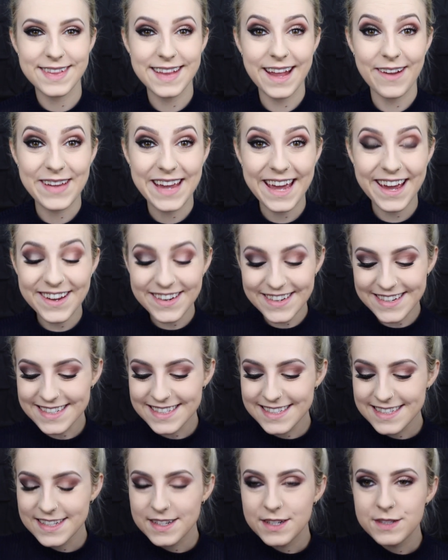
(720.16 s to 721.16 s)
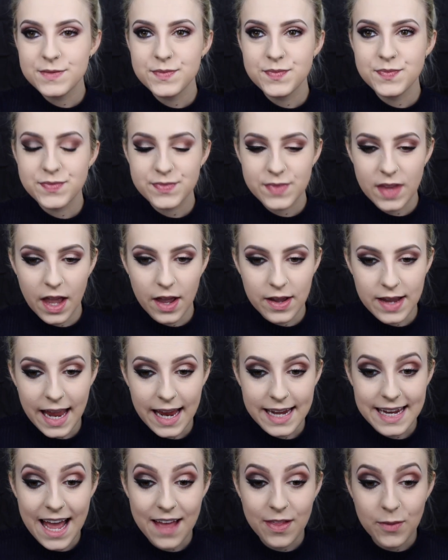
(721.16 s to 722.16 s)
There we go.
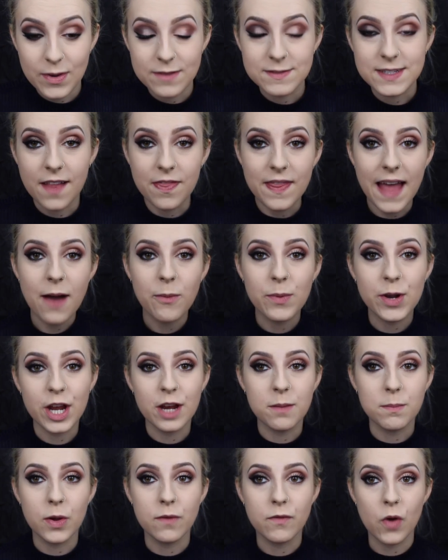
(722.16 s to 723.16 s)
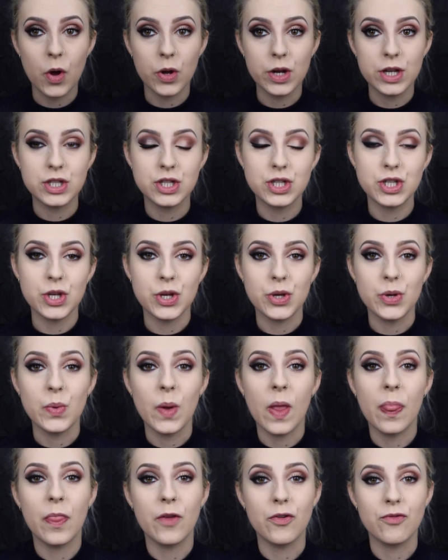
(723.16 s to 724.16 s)
Okay, now that we've done that, we're going to move on
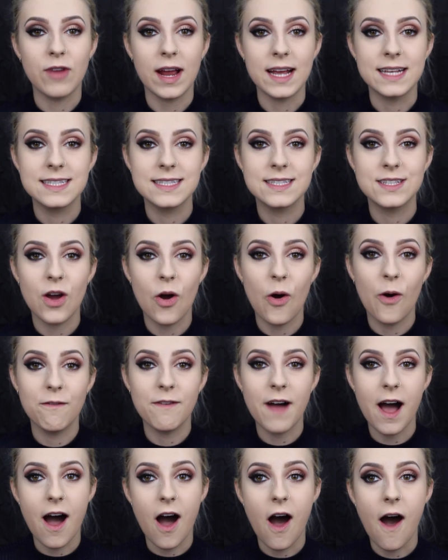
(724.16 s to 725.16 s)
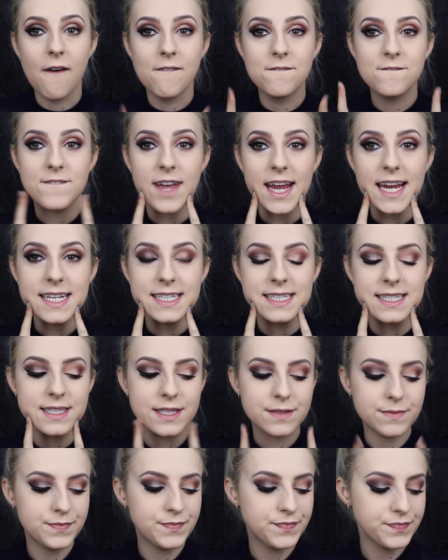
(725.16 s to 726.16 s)
to the rest of our
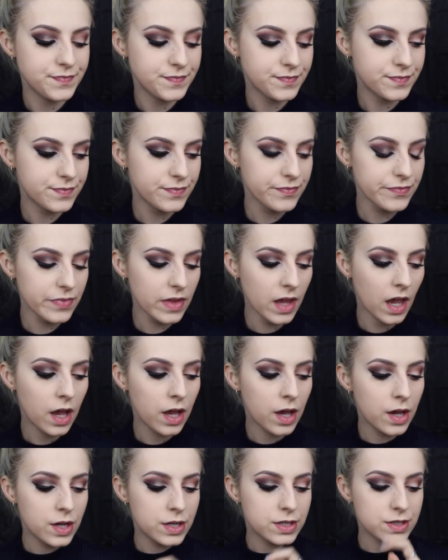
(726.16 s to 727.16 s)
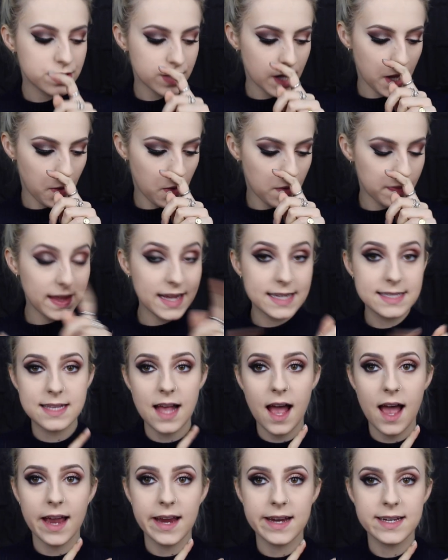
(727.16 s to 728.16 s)
face. So on this
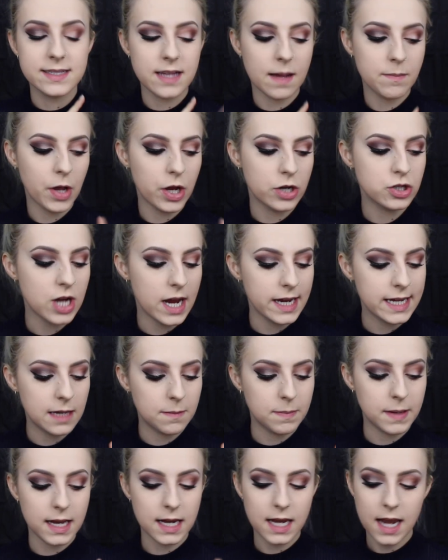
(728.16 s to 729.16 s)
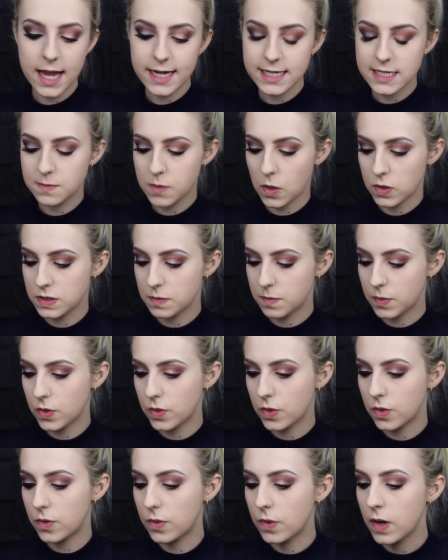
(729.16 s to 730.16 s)
side, I'm going to try and keep it light as
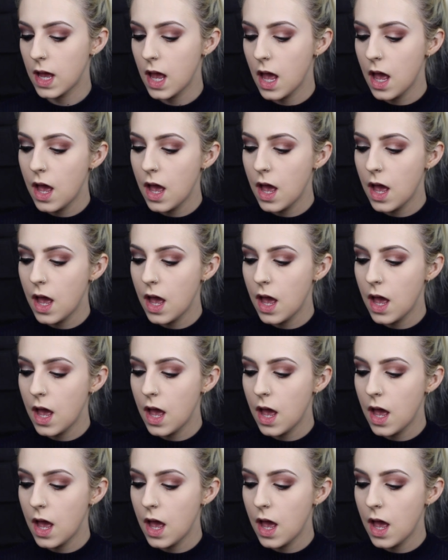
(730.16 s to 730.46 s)
possible,